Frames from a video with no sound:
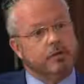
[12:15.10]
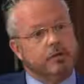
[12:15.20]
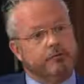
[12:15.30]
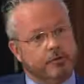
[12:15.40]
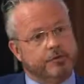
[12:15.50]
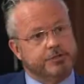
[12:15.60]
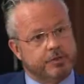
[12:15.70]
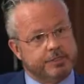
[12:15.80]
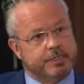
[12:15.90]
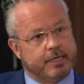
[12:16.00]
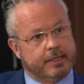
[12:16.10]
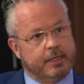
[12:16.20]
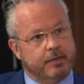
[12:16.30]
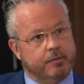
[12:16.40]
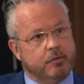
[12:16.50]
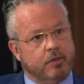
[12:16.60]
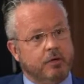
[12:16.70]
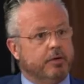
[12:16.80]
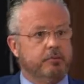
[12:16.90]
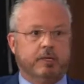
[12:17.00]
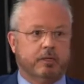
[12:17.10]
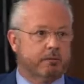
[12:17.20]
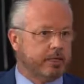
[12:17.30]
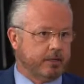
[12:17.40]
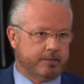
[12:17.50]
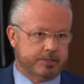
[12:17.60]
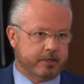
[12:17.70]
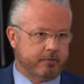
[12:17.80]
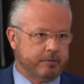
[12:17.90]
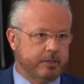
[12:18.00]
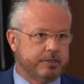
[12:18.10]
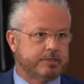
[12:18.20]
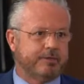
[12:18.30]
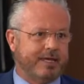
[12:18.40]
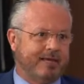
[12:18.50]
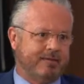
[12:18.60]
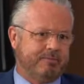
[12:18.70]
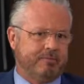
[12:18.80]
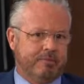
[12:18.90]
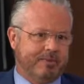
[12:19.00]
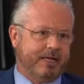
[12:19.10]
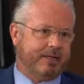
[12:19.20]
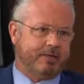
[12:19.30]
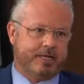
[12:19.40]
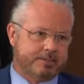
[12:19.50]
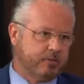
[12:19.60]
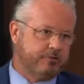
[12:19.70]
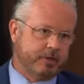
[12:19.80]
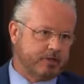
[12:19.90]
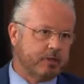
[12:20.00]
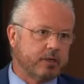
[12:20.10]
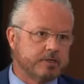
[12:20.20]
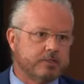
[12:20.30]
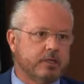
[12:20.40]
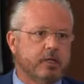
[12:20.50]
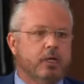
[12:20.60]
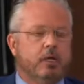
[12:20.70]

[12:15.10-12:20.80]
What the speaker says: we're a Voters' Choice Act county, we're already mailing ballots to everybody. So that has no effect on us.